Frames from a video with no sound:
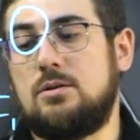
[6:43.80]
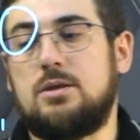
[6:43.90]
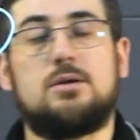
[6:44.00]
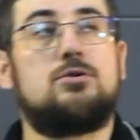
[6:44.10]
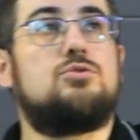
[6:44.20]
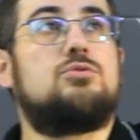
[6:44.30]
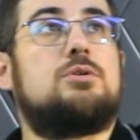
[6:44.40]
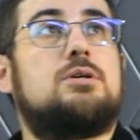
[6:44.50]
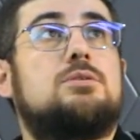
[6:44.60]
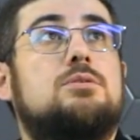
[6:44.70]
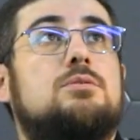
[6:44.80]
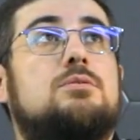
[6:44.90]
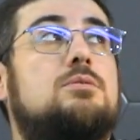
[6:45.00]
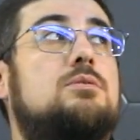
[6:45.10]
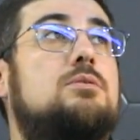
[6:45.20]
So we
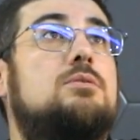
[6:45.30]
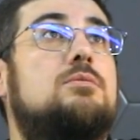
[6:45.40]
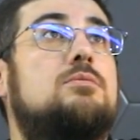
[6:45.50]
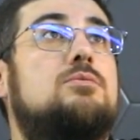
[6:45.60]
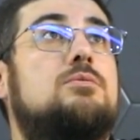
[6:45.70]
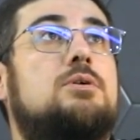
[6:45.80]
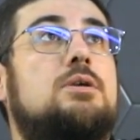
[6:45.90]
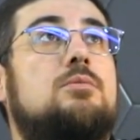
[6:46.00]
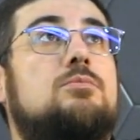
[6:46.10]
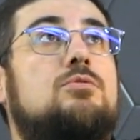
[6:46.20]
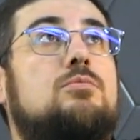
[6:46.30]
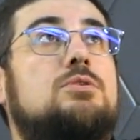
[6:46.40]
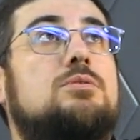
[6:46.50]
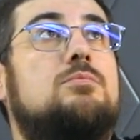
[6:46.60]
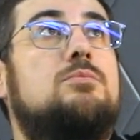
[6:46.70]
have a
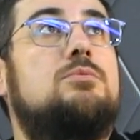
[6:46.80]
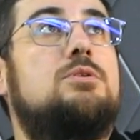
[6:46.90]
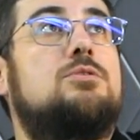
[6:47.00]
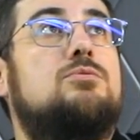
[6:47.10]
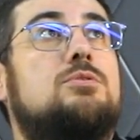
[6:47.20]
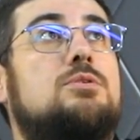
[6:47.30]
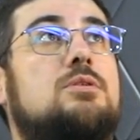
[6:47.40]
force F1 somehow.